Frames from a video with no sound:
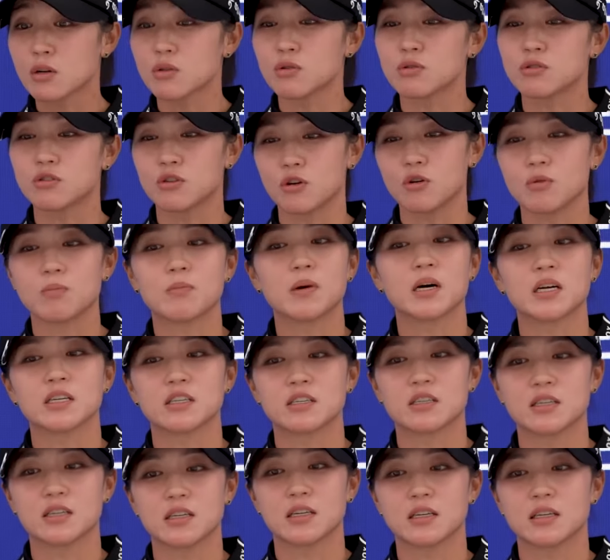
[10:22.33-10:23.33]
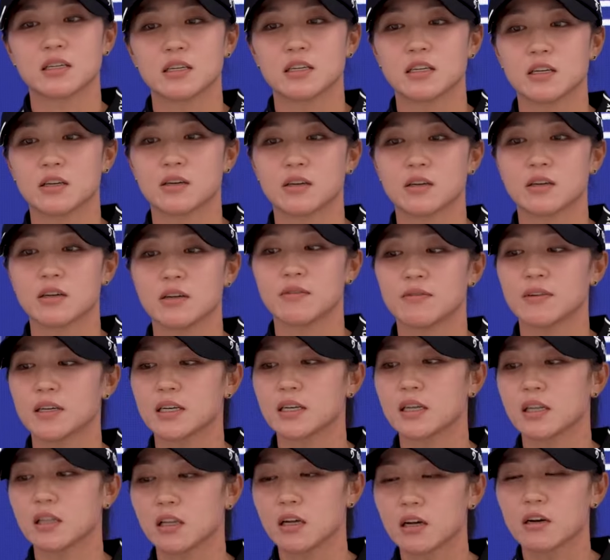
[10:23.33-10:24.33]
so much and, you know,
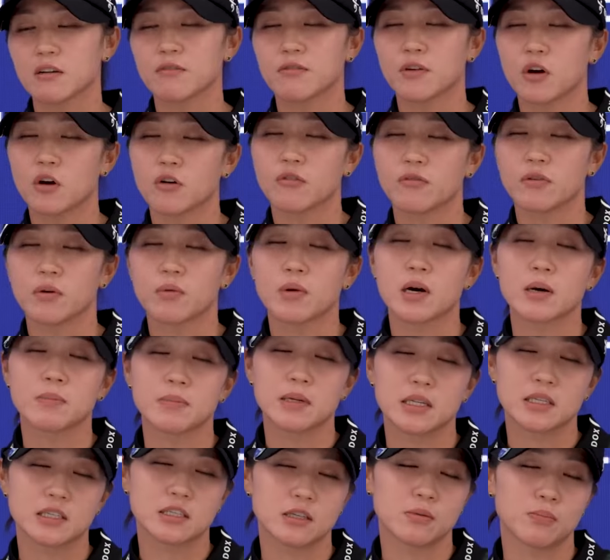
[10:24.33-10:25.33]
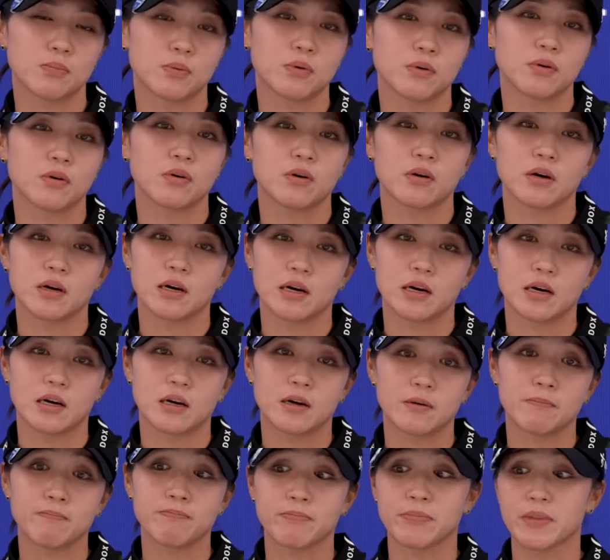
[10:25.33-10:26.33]
even a lot of overwhelming support
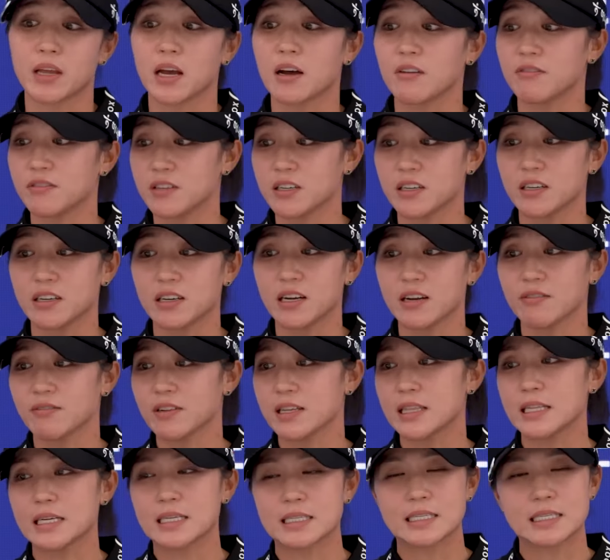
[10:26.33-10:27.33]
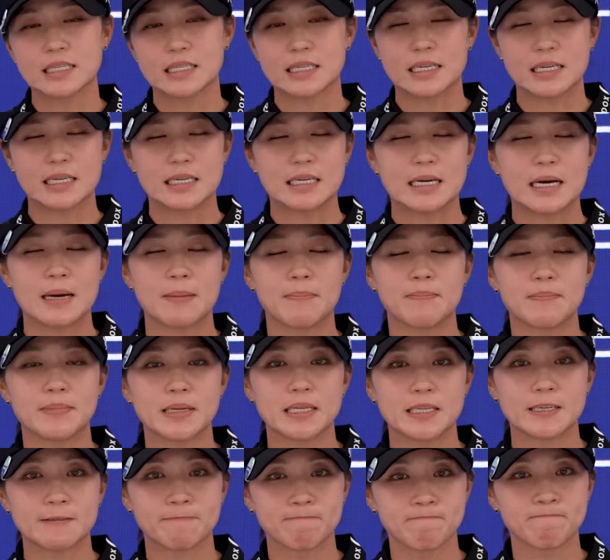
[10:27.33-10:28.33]
after everything that's kind of
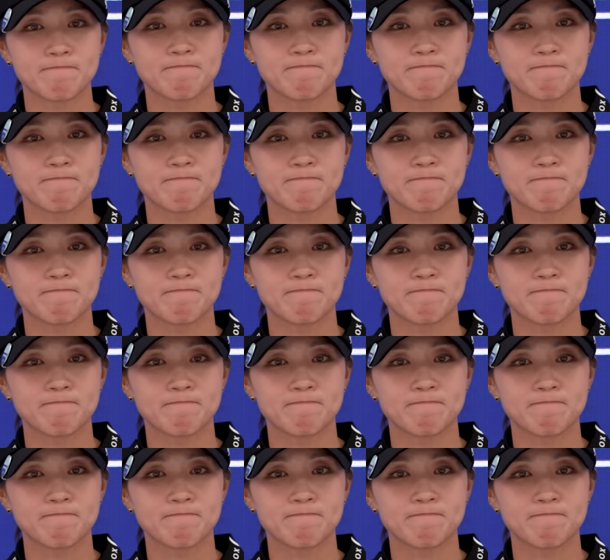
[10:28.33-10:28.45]
happened.